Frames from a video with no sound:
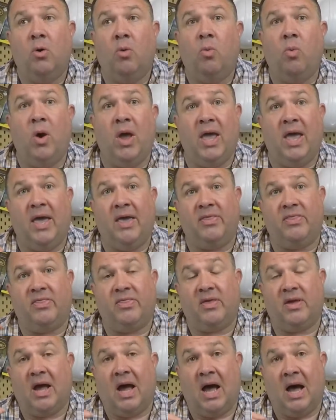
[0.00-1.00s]

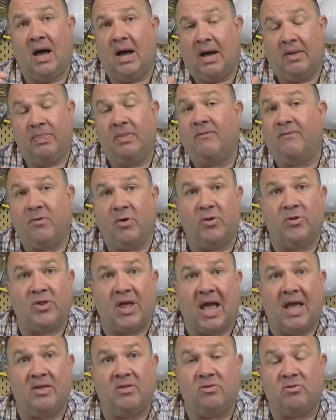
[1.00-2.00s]
with the
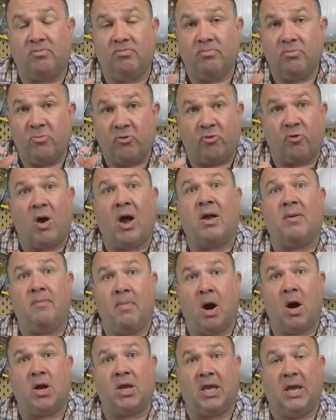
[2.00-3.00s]
full-size truck
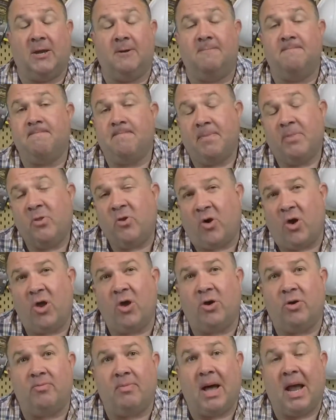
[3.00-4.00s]
market.
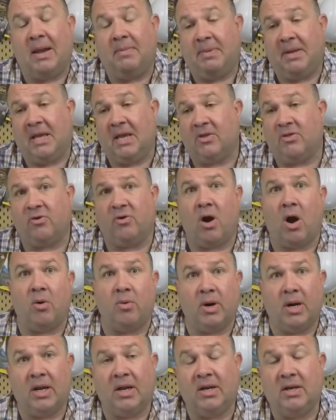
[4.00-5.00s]
Toyota might, because they're
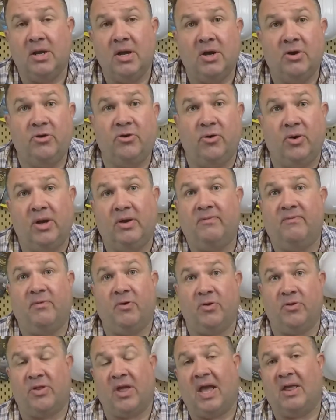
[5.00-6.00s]
already doing
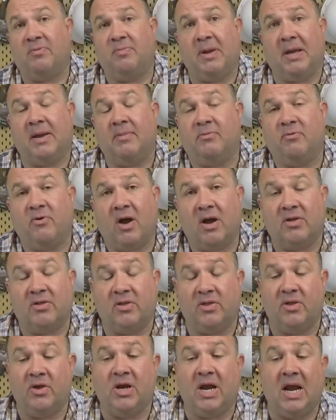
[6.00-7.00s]
full-size pickup trucks
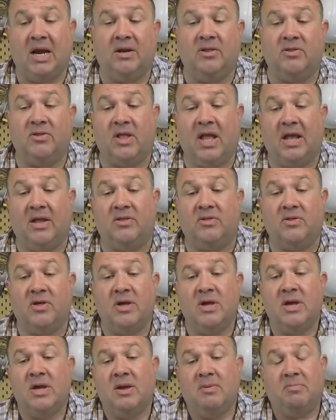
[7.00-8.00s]
in the United States.
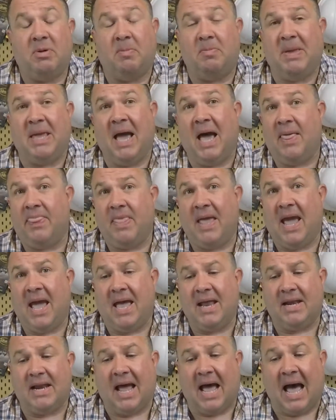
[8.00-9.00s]
But beyond
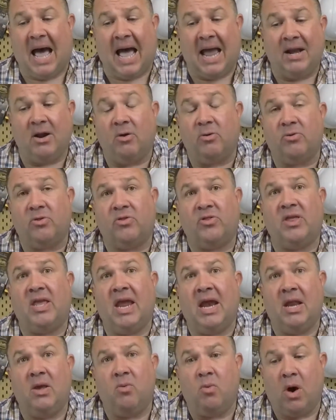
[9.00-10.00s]
that, I don't see
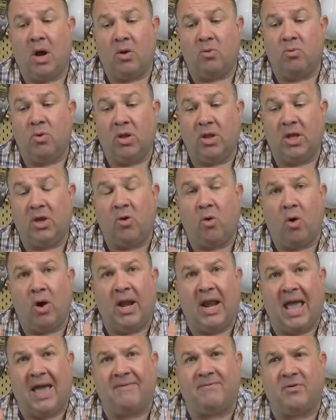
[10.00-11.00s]
anyone really going
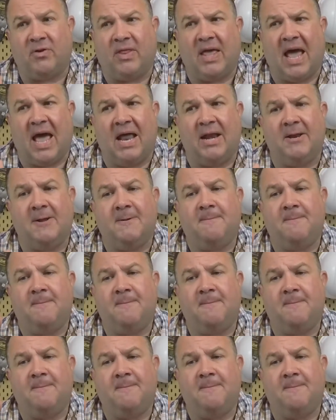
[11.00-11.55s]
after that.